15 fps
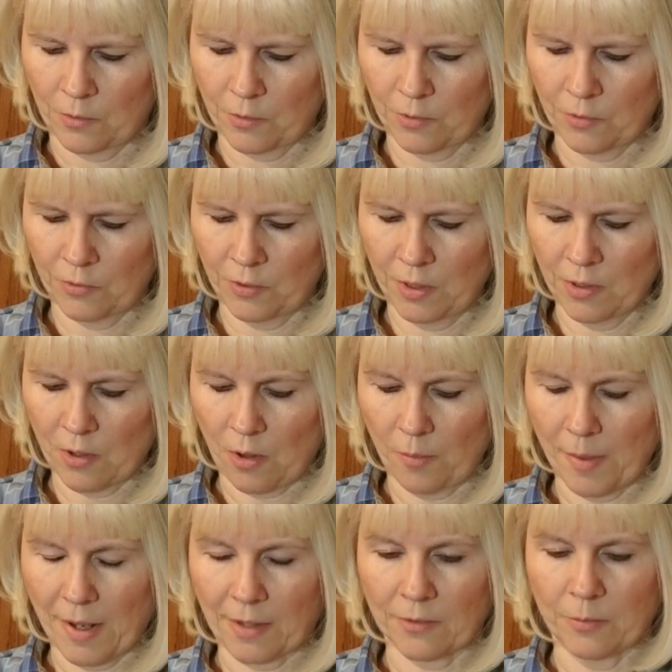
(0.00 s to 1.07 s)
Christine
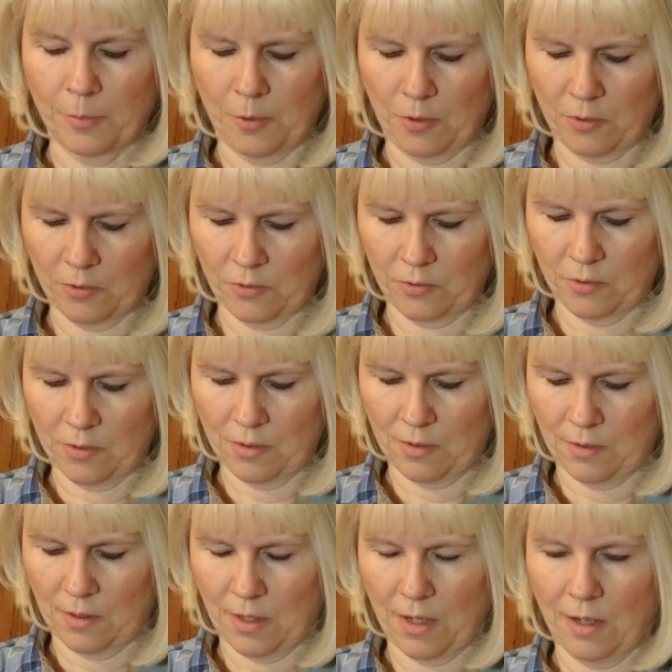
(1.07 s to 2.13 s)
Dahlbeck's books
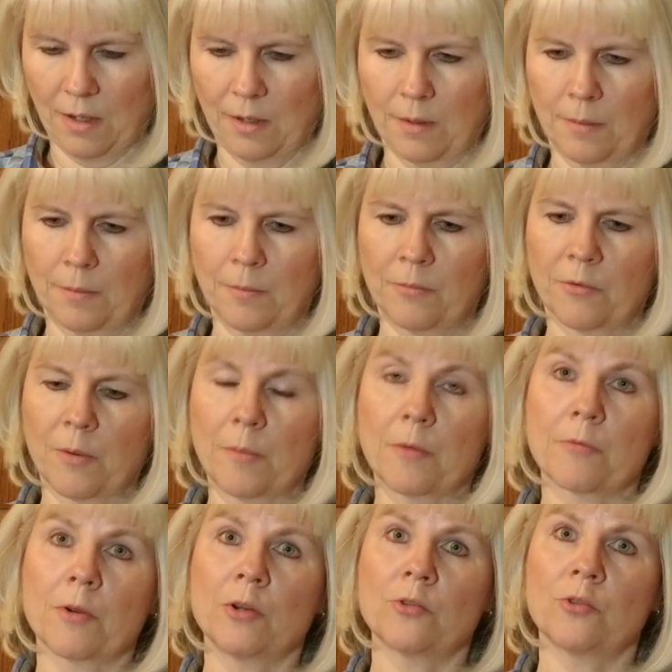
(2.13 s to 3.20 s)
from the
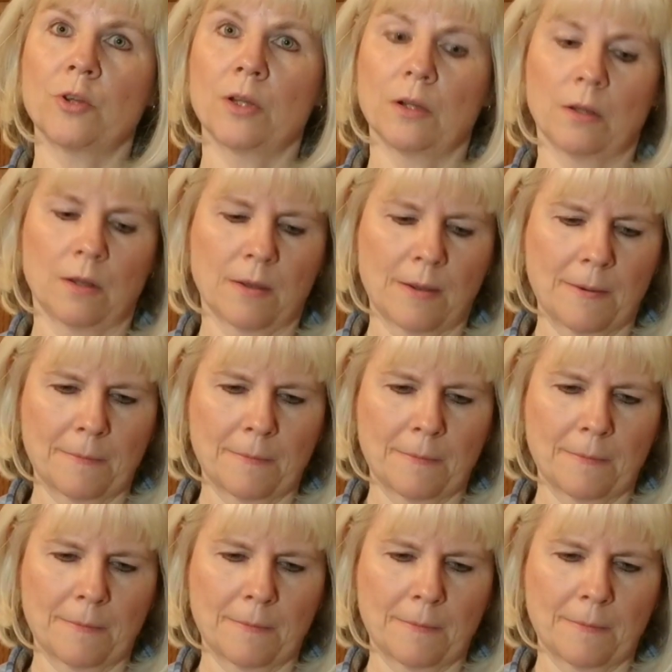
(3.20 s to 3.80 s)
French needle.